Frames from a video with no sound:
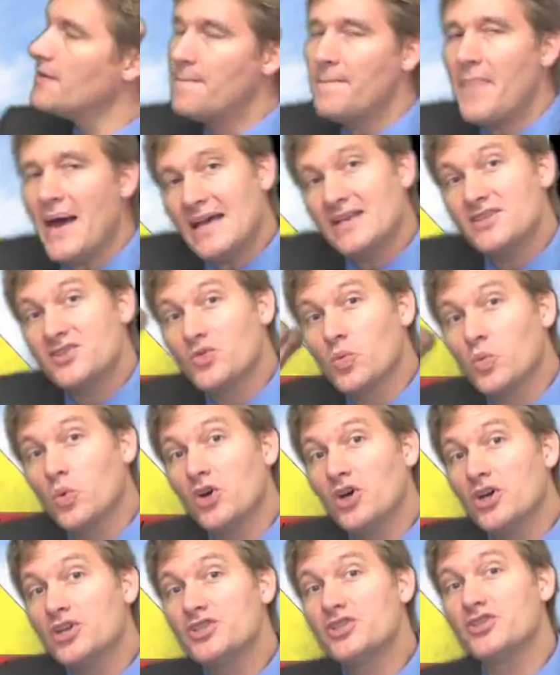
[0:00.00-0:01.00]
the best
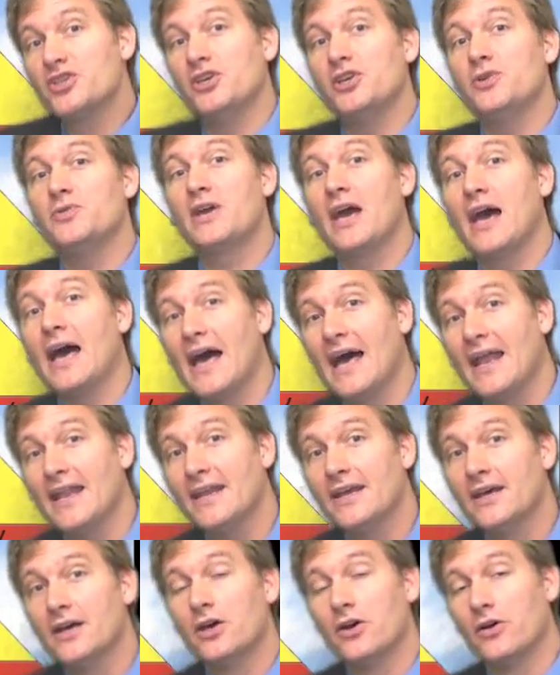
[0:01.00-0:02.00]
words that you
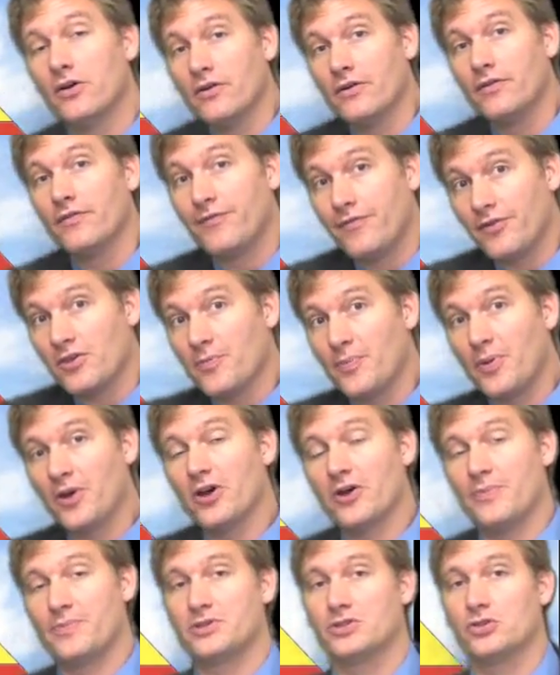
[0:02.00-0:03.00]
can for the
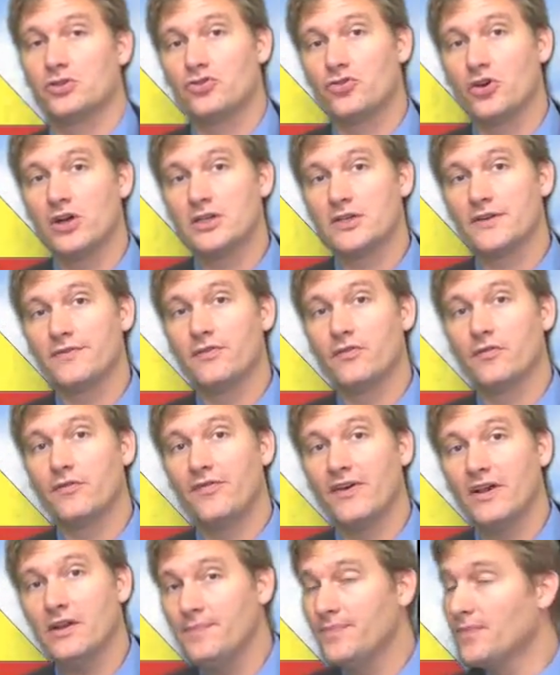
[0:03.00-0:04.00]
purpose you're trying to
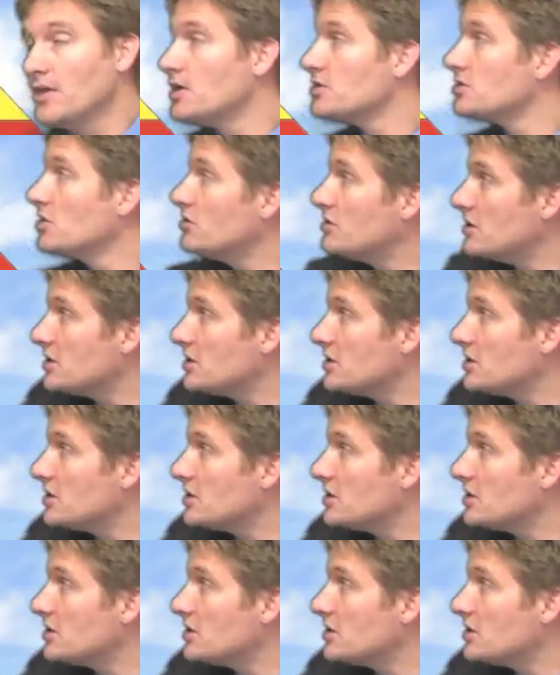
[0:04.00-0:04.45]
fulfill. So